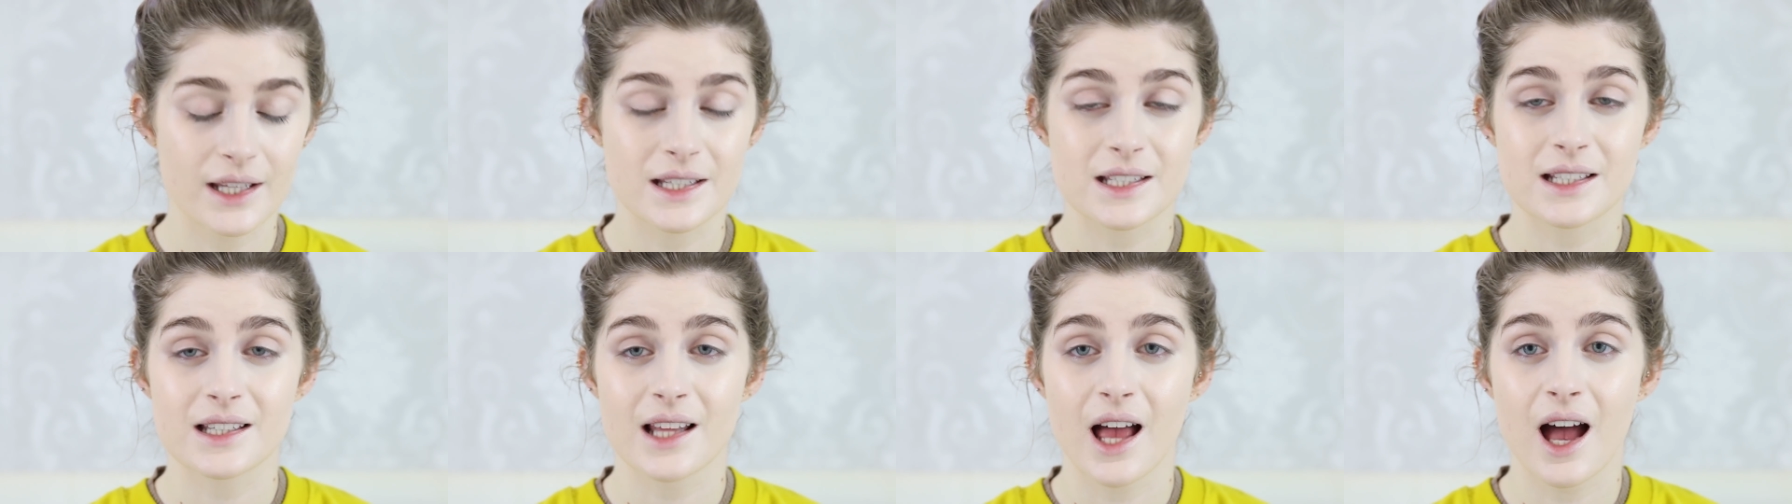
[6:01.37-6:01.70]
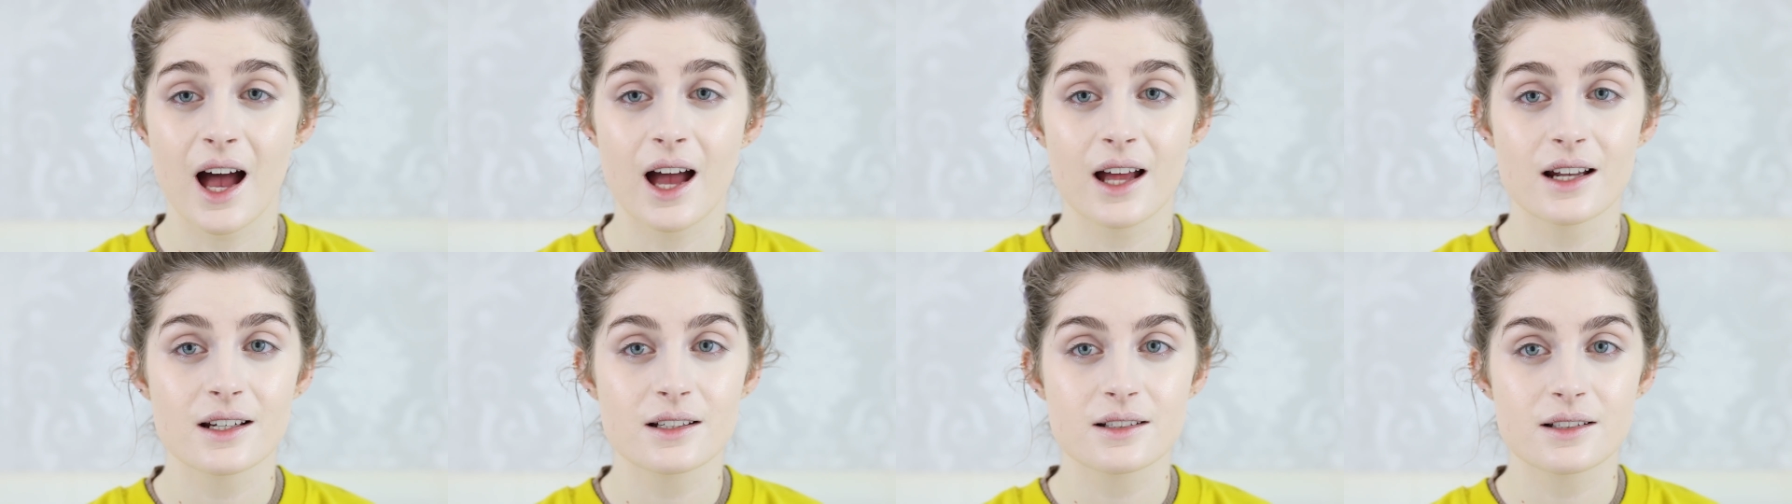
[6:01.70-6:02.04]
It's
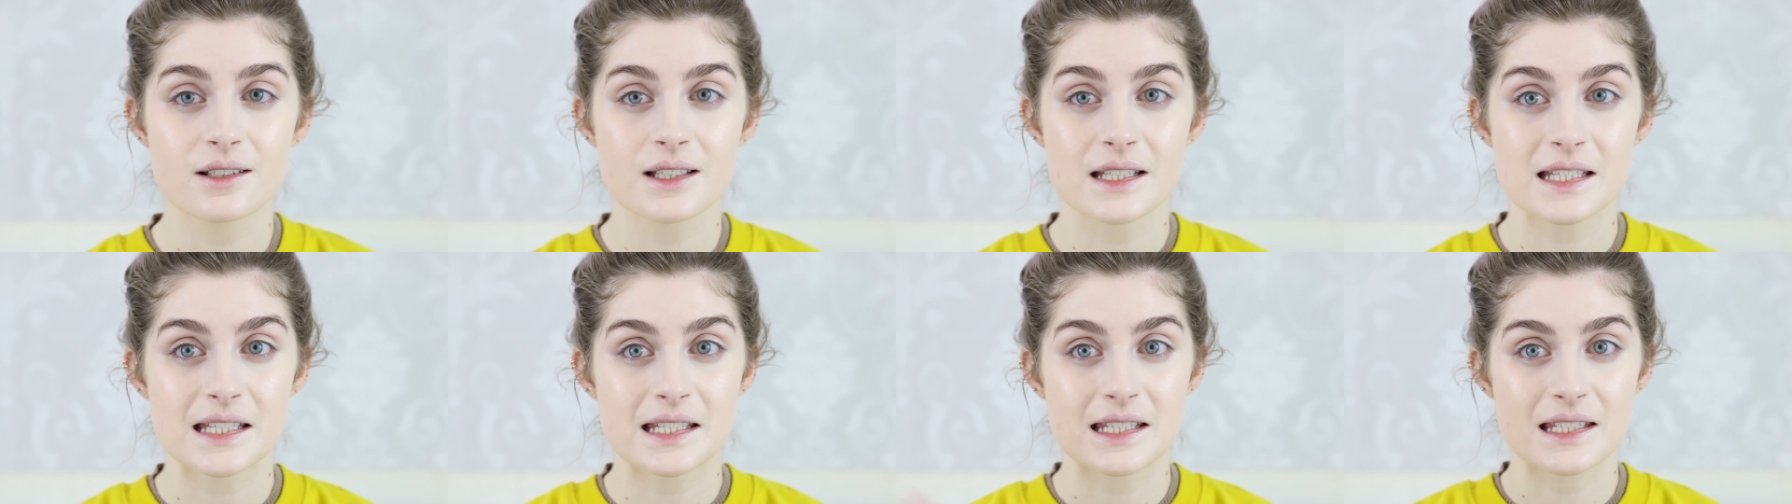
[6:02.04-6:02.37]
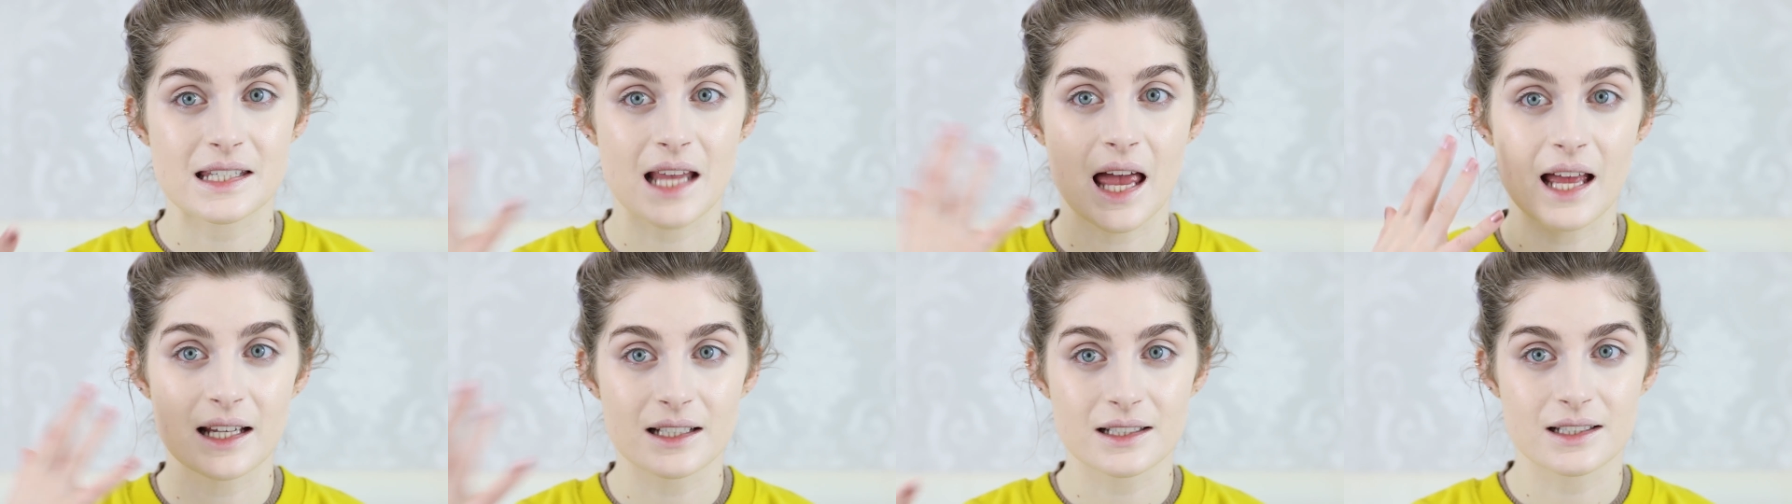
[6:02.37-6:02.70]
not
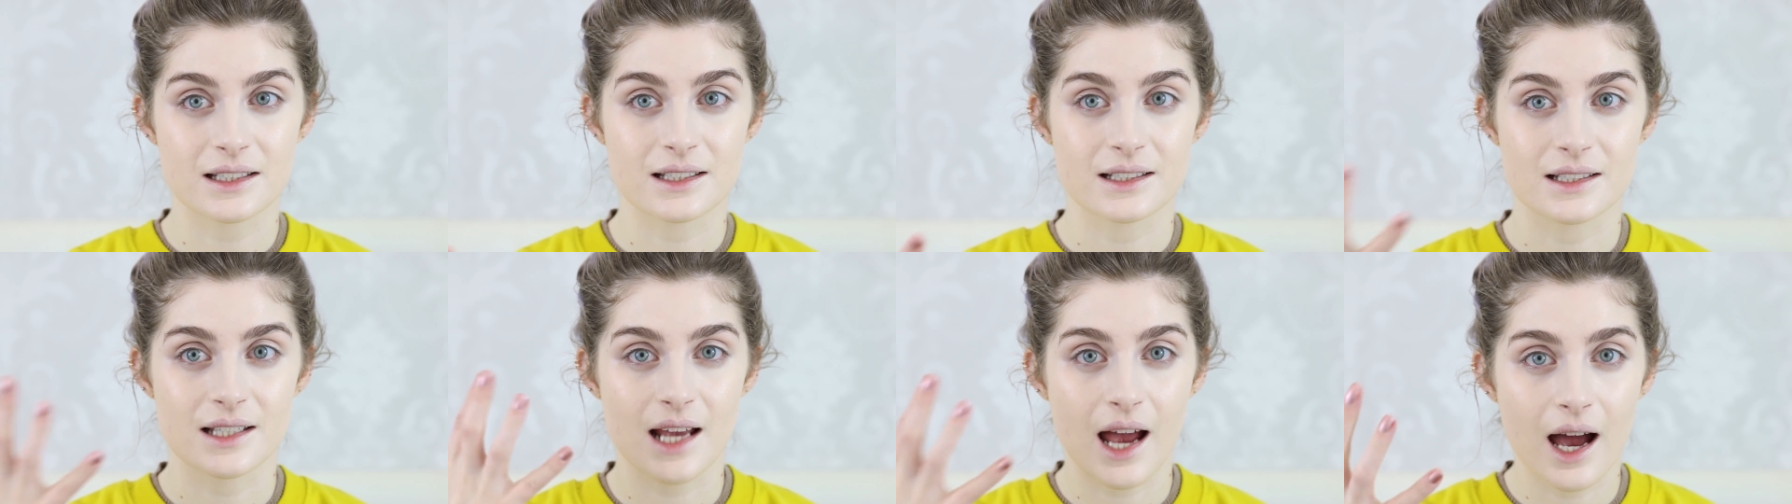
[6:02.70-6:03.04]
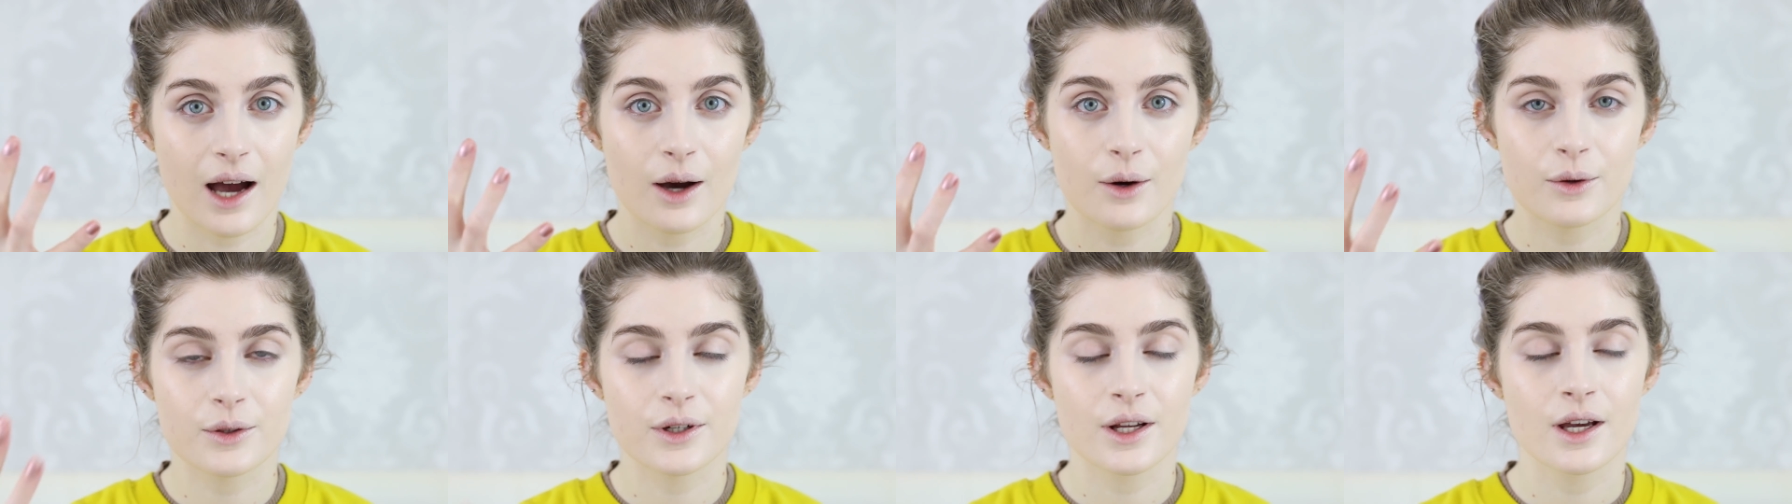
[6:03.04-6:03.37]
set
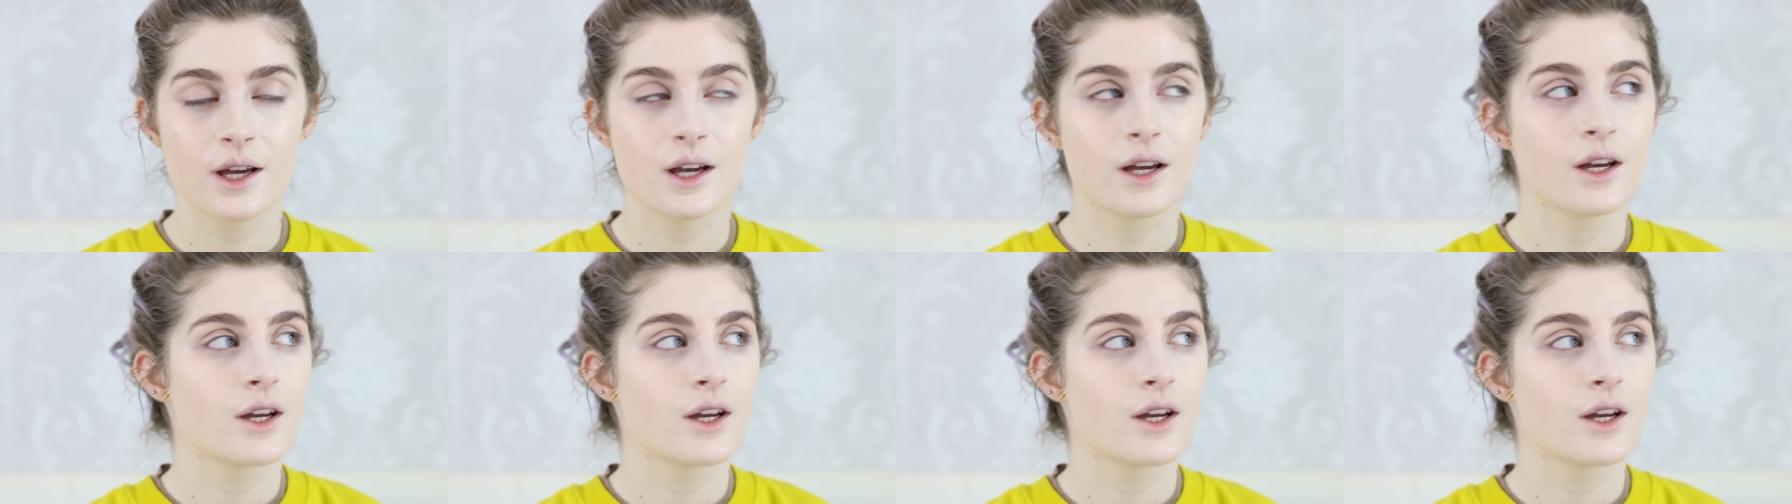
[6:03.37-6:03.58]
down,